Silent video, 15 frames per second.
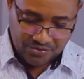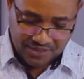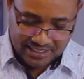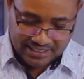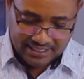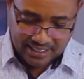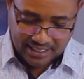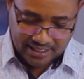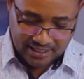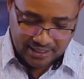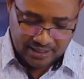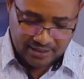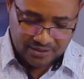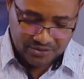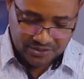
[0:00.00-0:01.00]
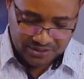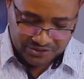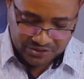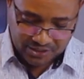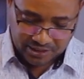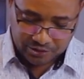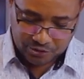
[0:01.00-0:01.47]
These are the
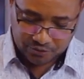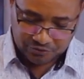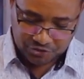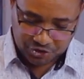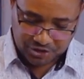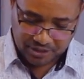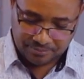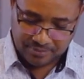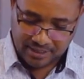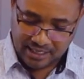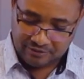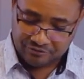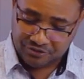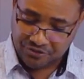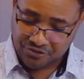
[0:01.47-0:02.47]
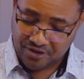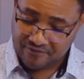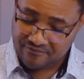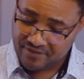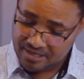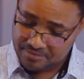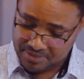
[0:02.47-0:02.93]
sons of Shem after their
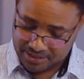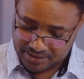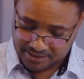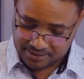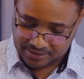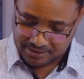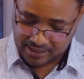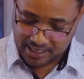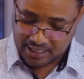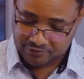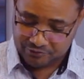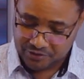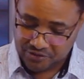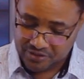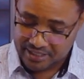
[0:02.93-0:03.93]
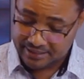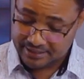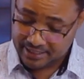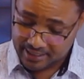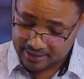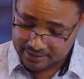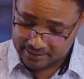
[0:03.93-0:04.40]
families, after their
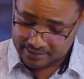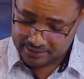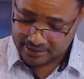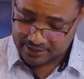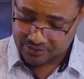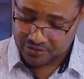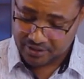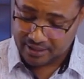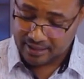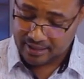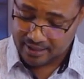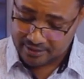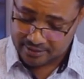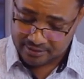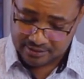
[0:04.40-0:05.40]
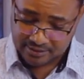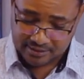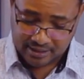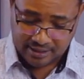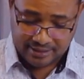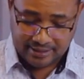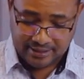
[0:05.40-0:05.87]
tongues, in their lands,
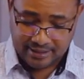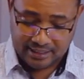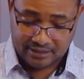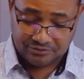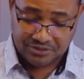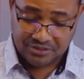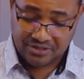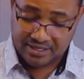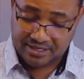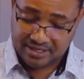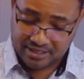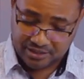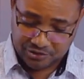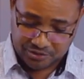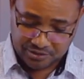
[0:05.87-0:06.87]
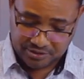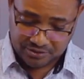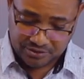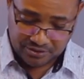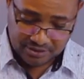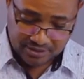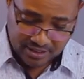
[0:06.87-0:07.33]
after their
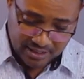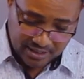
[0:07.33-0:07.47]
nations.